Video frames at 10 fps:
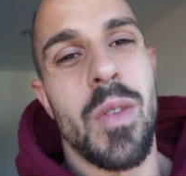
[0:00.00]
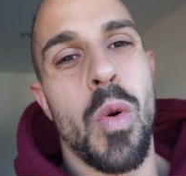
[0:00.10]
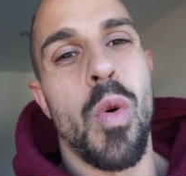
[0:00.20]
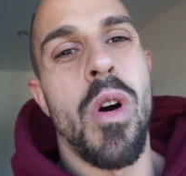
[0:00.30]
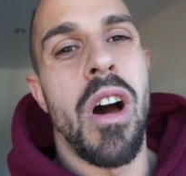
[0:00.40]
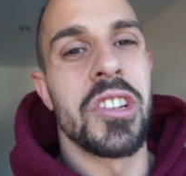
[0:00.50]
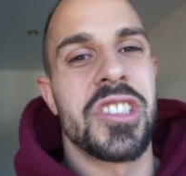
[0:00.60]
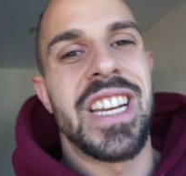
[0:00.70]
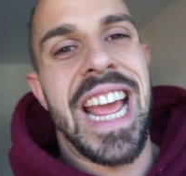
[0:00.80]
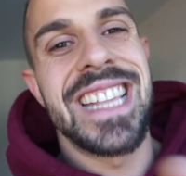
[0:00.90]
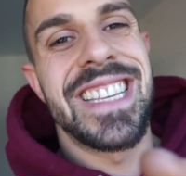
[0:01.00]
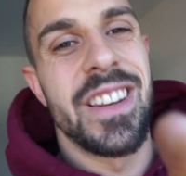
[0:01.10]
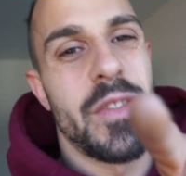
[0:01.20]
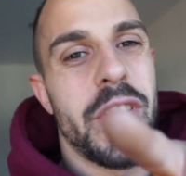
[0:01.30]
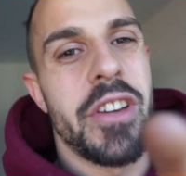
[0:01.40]
All
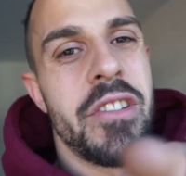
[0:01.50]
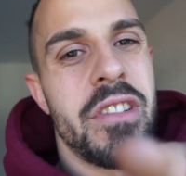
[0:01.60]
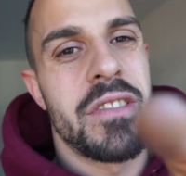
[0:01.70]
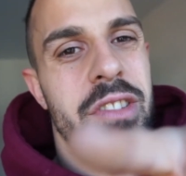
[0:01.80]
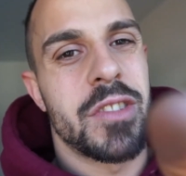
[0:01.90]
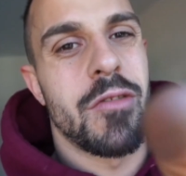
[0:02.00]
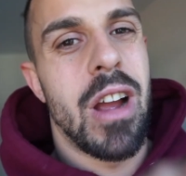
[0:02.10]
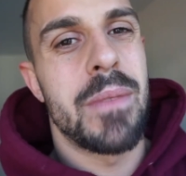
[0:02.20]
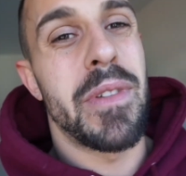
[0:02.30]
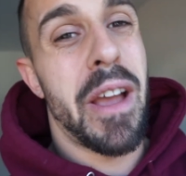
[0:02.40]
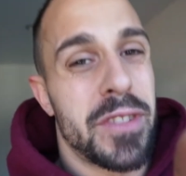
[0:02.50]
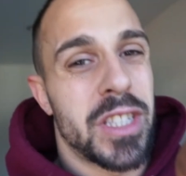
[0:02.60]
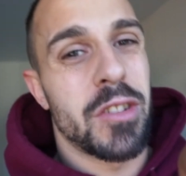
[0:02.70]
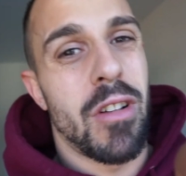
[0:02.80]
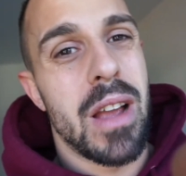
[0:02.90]
118 of you subscribe. If you haven't
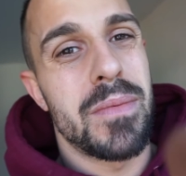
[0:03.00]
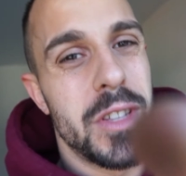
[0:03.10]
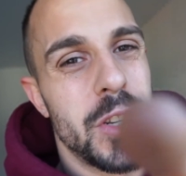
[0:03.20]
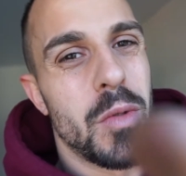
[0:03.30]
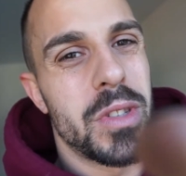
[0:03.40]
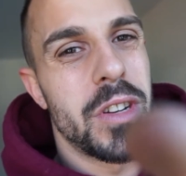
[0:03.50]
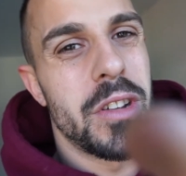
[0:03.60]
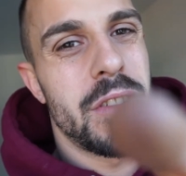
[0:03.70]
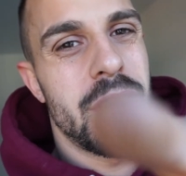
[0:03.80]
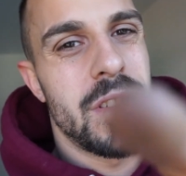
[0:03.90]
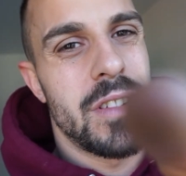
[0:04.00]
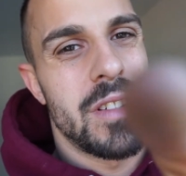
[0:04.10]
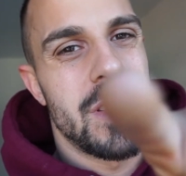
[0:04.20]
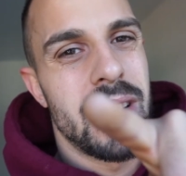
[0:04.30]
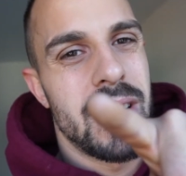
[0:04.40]
subscribed, you know what to do.
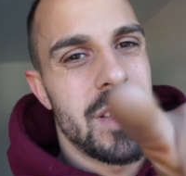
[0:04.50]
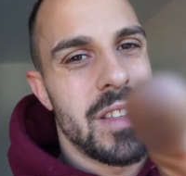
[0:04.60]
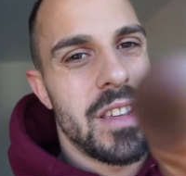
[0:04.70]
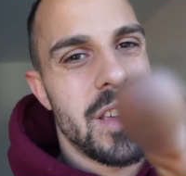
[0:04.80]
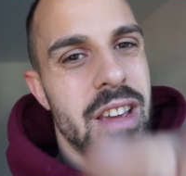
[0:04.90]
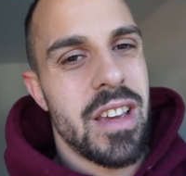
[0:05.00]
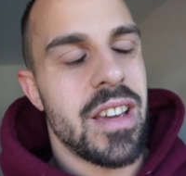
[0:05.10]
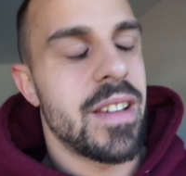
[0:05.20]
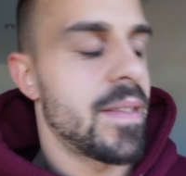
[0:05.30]
Yeah.